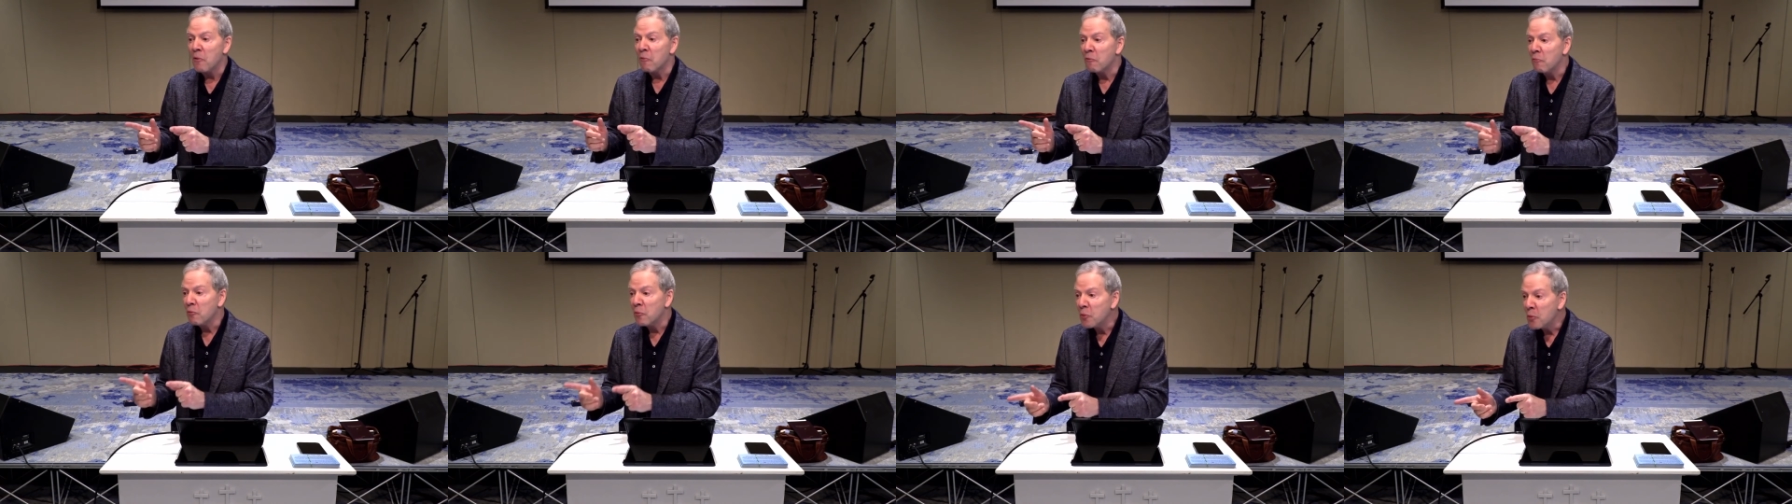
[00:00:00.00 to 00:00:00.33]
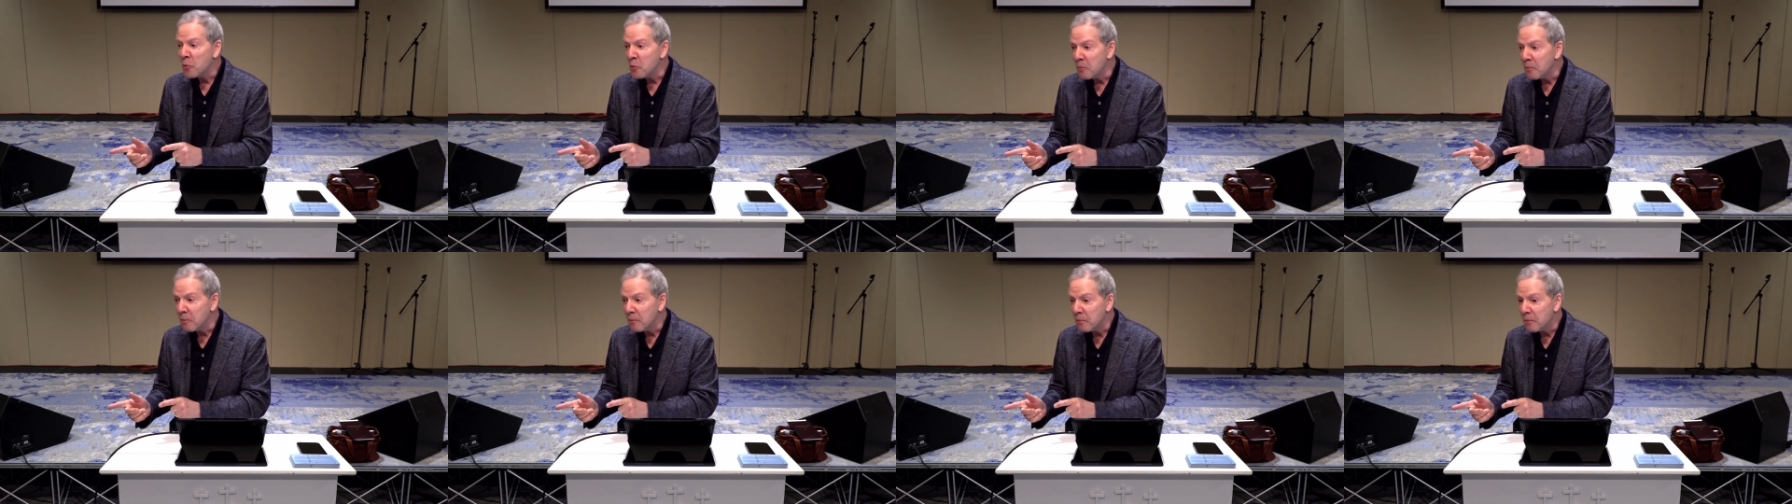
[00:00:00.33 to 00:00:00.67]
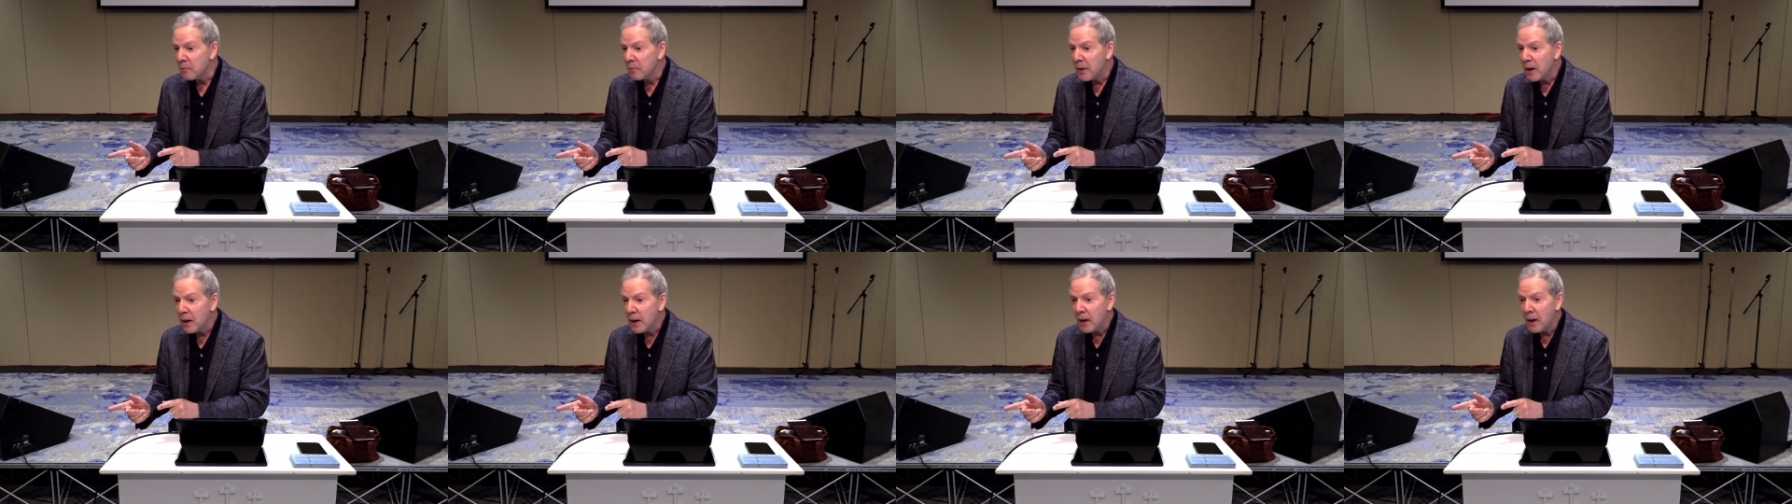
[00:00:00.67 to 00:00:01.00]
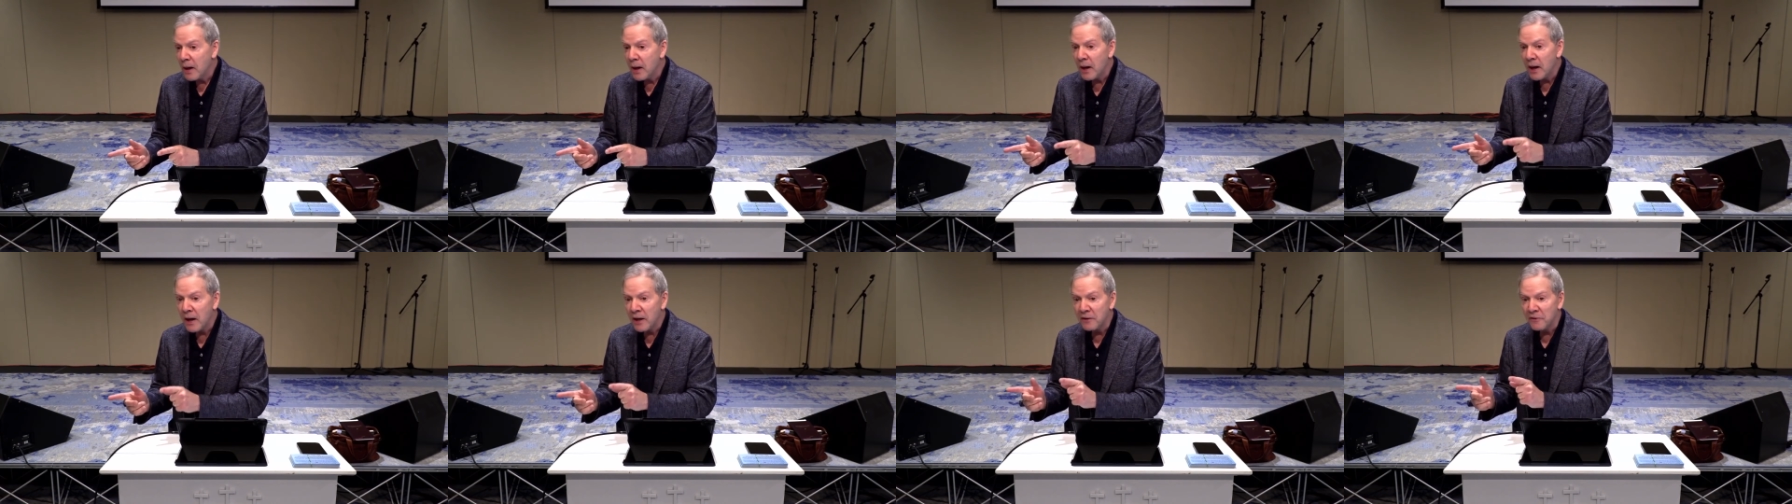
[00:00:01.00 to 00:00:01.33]
room
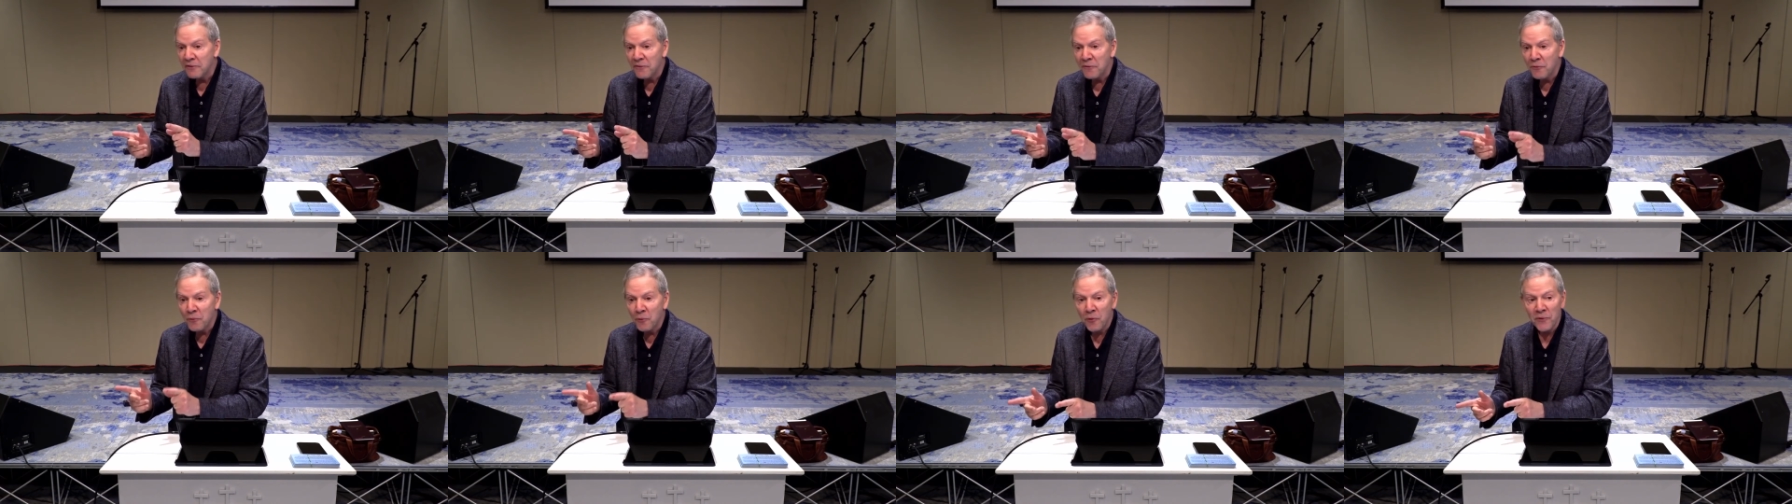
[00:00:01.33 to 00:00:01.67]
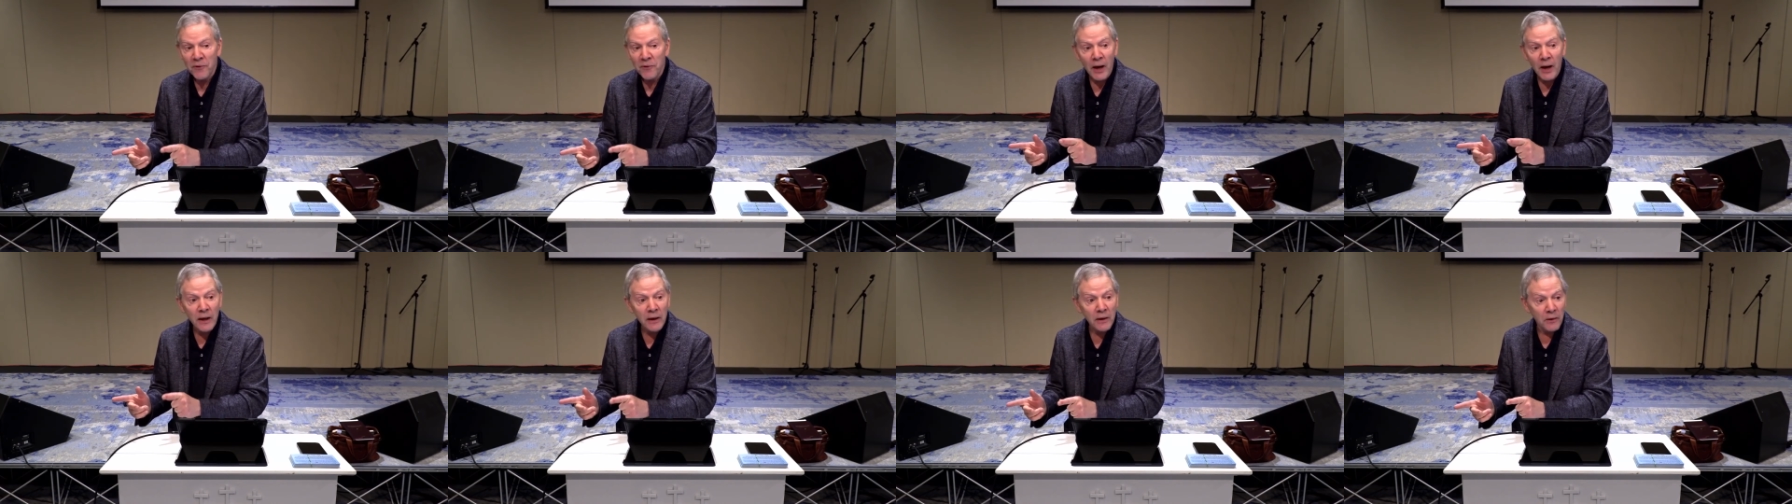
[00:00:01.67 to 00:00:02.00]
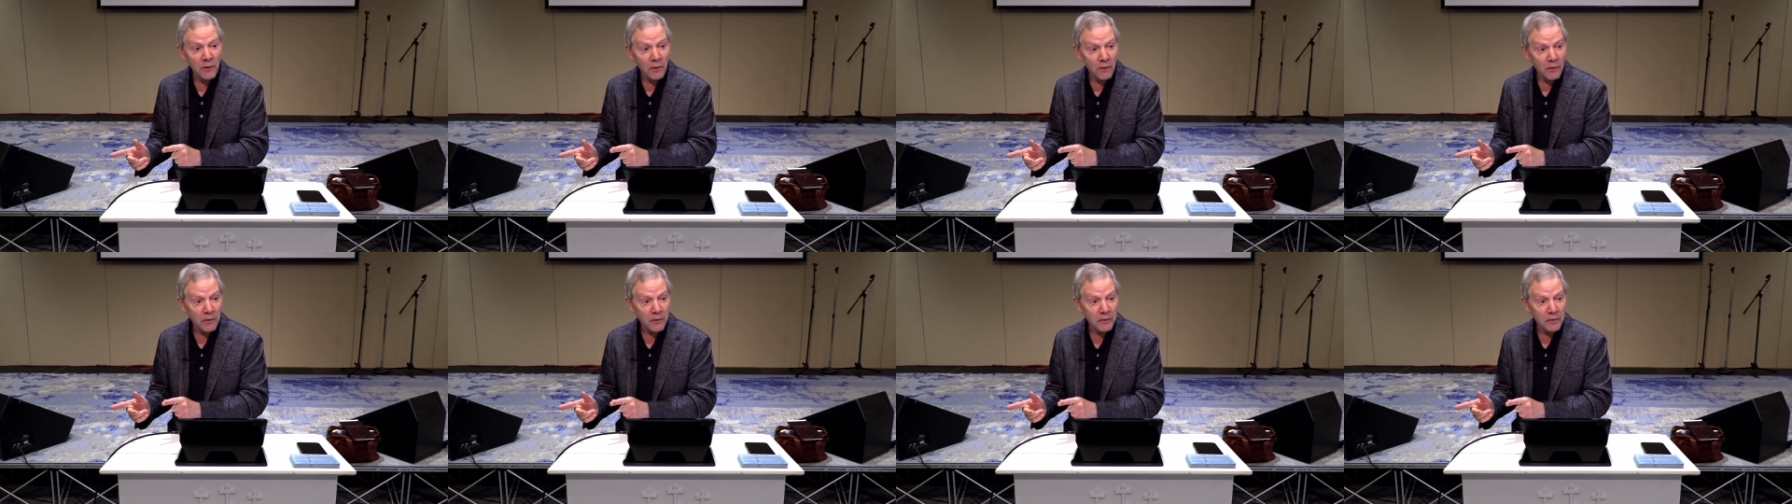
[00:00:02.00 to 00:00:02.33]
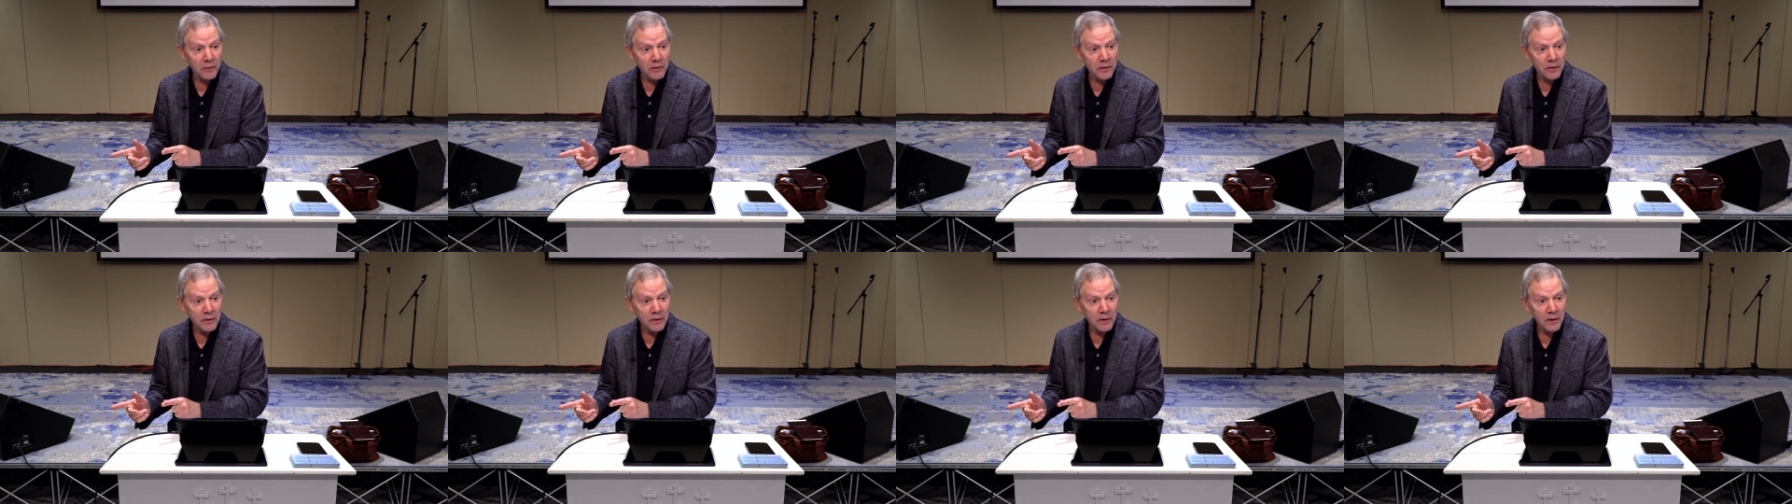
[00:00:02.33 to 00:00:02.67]
as for thy
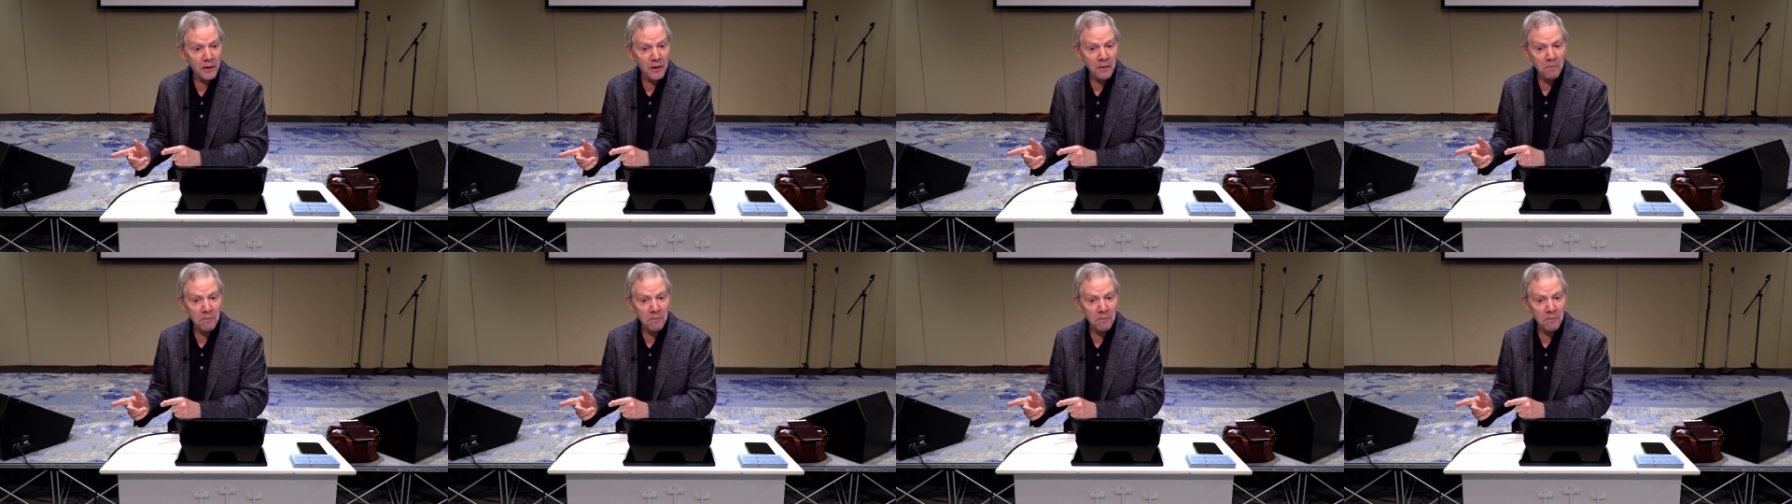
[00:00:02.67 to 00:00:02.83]
laws,